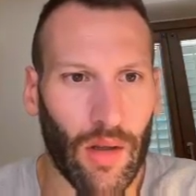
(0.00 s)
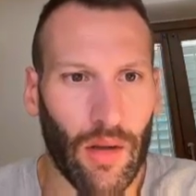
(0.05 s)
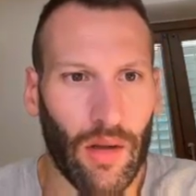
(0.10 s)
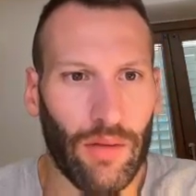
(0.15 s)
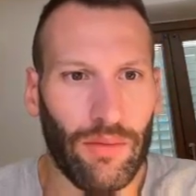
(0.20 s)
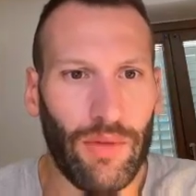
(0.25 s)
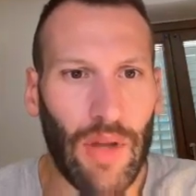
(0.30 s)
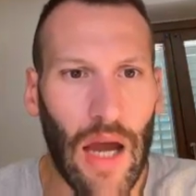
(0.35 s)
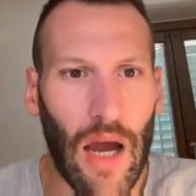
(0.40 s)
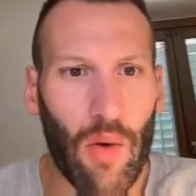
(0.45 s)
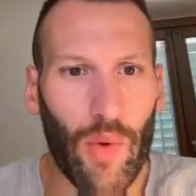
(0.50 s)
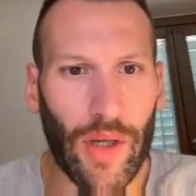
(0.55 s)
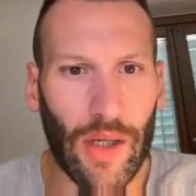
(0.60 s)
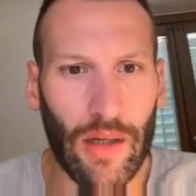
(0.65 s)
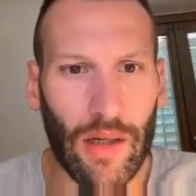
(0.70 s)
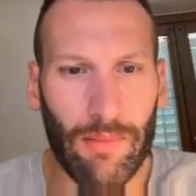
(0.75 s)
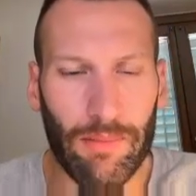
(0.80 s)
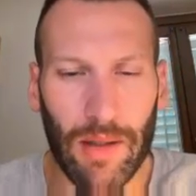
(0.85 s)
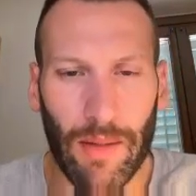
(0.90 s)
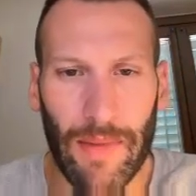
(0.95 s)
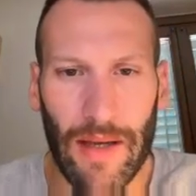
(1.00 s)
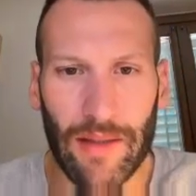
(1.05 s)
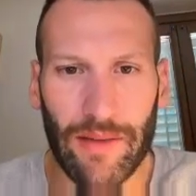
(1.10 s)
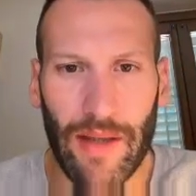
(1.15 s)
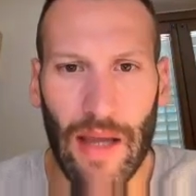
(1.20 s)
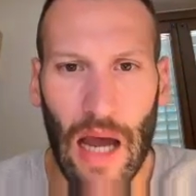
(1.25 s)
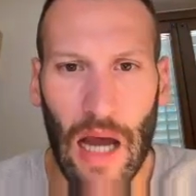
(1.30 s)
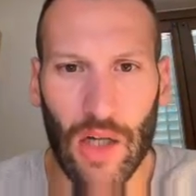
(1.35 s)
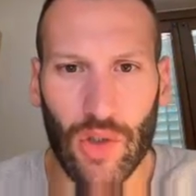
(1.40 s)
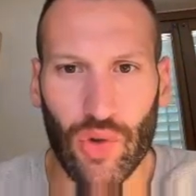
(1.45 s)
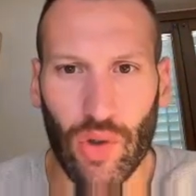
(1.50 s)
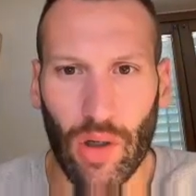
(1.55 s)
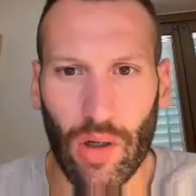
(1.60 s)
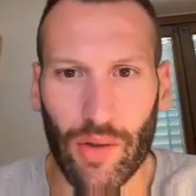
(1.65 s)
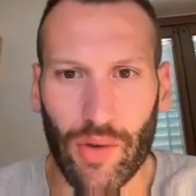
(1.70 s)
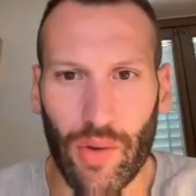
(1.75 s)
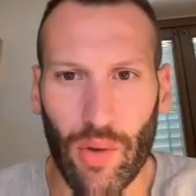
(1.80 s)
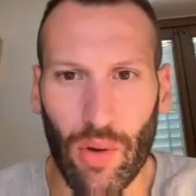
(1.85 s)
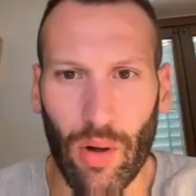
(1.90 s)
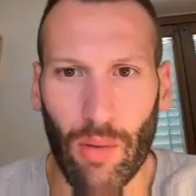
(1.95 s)
Now we can implement the actual
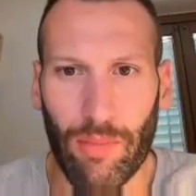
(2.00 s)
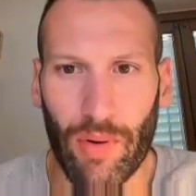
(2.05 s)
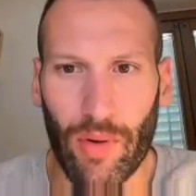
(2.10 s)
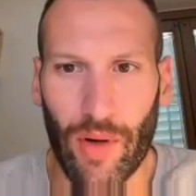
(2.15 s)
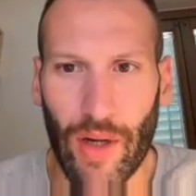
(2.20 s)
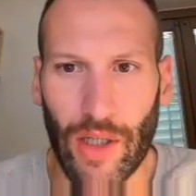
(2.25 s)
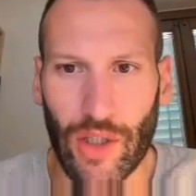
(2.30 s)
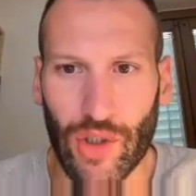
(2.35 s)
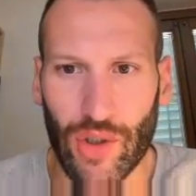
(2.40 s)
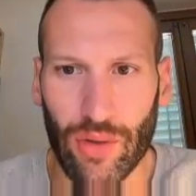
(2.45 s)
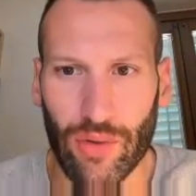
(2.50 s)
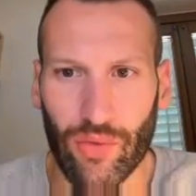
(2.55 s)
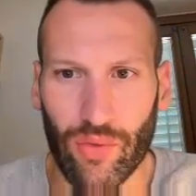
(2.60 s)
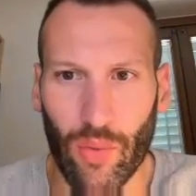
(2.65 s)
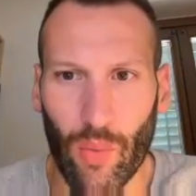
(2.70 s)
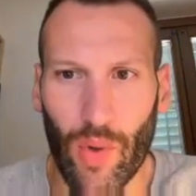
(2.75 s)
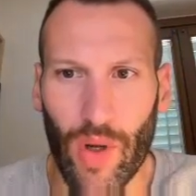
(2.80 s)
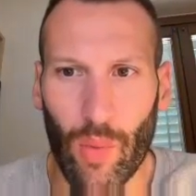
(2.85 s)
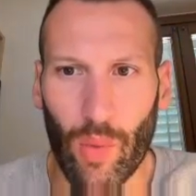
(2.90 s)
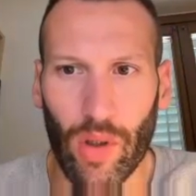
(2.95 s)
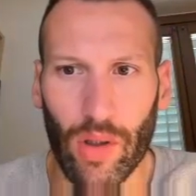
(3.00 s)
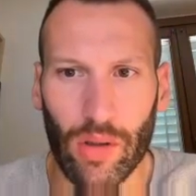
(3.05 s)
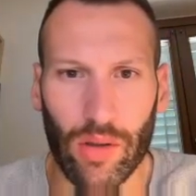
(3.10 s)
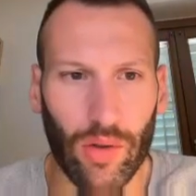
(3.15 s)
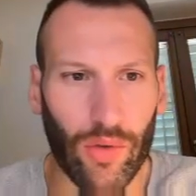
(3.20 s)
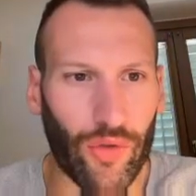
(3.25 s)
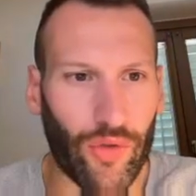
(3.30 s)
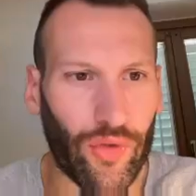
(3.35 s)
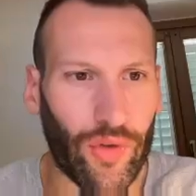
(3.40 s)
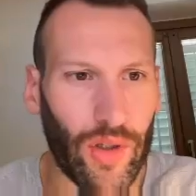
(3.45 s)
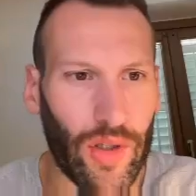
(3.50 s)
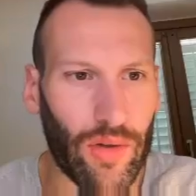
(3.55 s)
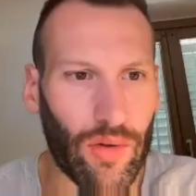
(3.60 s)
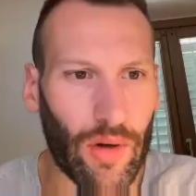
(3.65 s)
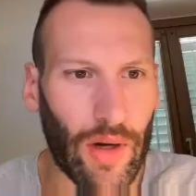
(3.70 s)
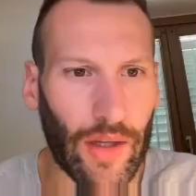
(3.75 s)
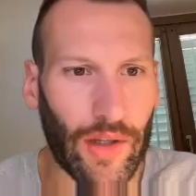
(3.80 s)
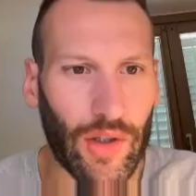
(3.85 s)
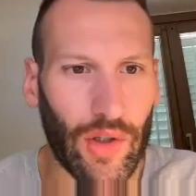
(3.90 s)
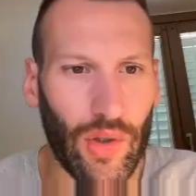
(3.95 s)
queue operations. We will
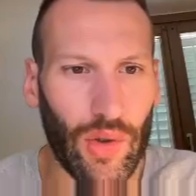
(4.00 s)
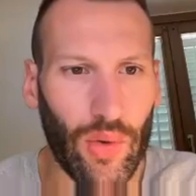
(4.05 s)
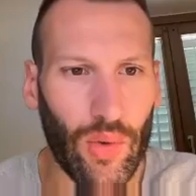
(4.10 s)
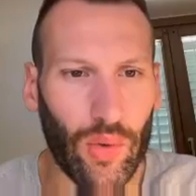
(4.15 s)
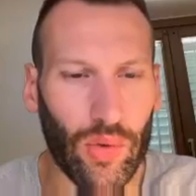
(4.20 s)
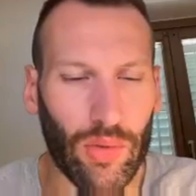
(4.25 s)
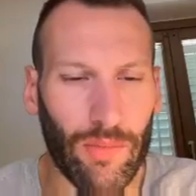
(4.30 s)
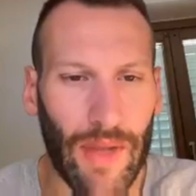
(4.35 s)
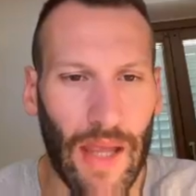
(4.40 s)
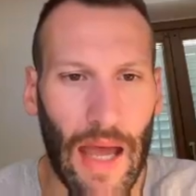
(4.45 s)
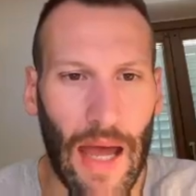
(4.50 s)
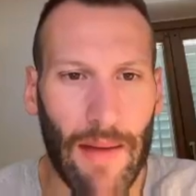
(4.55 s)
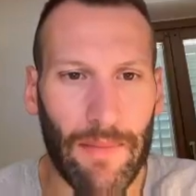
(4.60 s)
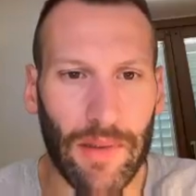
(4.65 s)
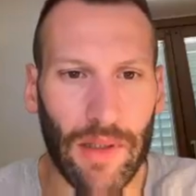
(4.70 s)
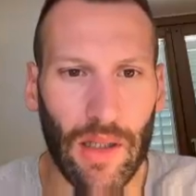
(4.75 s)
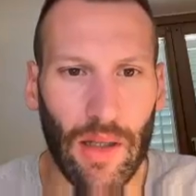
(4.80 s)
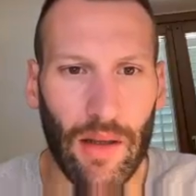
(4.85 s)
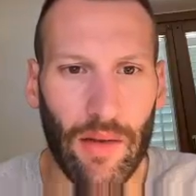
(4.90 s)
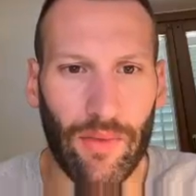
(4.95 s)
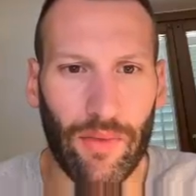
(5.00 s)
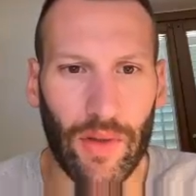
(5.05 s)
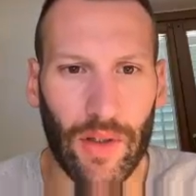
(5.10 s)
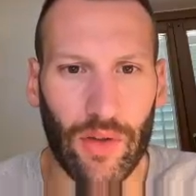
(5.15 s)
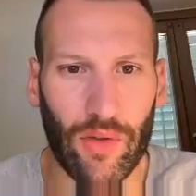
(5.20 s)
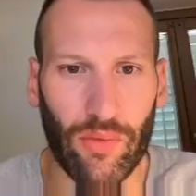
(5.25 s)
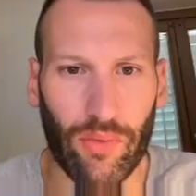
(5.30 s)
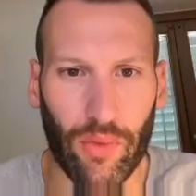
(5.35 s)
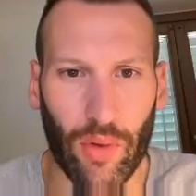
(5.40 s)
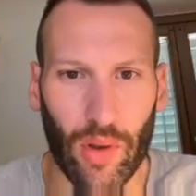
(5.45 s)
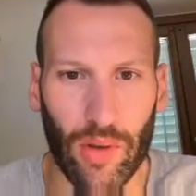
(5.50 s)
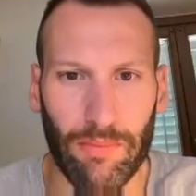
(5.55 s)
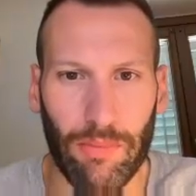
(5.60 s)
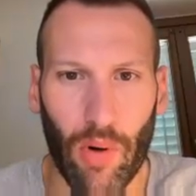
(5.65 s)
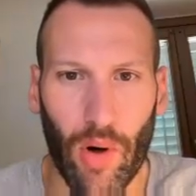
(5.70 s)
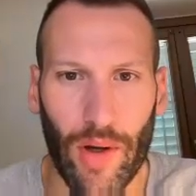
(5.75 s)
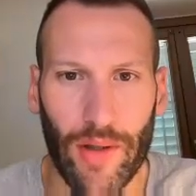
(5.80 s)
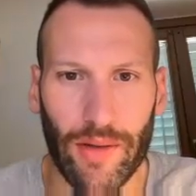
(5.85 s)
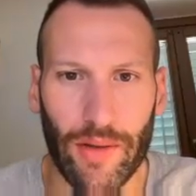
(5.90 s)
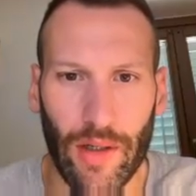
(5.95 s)
consider a queue to be empty if its front
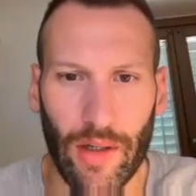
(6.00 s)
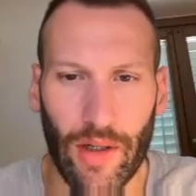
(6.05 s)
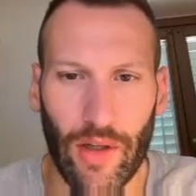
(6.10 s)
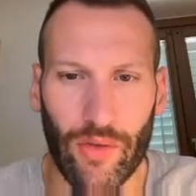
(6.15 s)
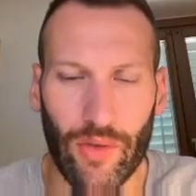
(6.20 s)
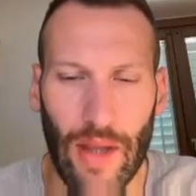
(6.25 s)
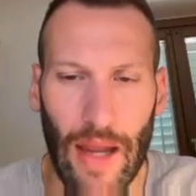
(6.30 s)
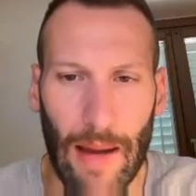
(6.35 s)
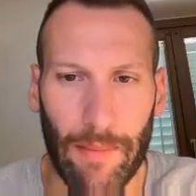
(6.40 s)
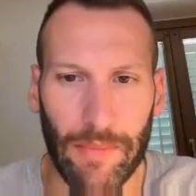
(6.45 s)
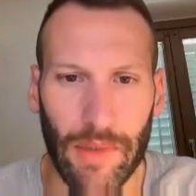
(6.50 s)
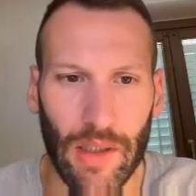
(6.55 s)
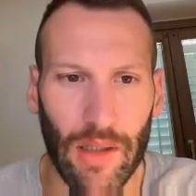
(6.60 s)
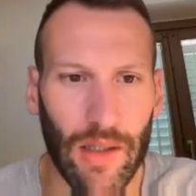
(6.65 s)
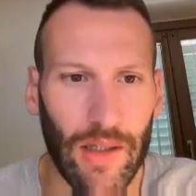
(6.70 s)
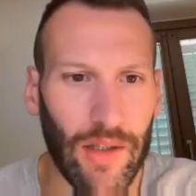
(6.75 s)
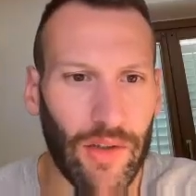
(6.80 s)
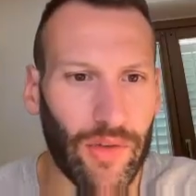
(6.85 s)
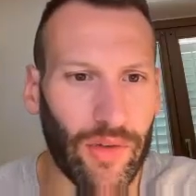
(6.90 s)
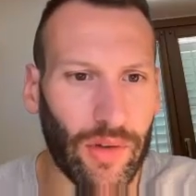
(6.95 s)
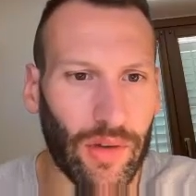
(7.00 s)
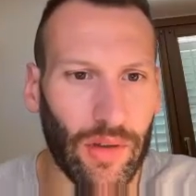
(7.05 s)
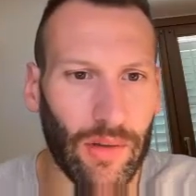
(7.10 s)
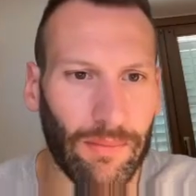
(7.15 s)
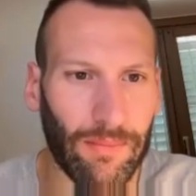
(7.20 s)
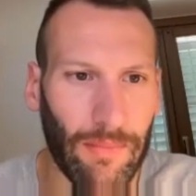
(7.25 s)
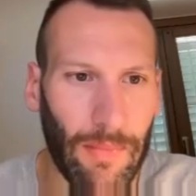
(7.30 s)
pointer is the empty list.